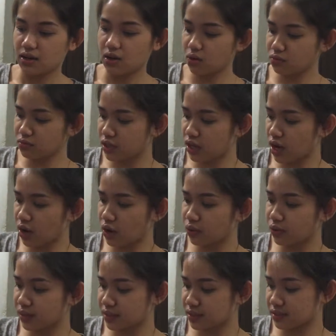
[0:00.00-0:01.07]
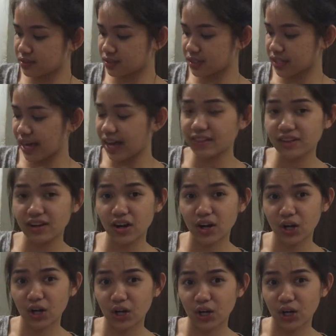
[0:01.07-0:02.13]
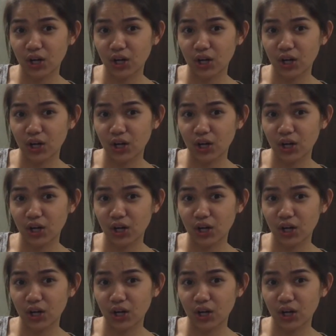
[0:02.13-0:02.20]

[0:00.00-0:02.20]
Oh no, it's together.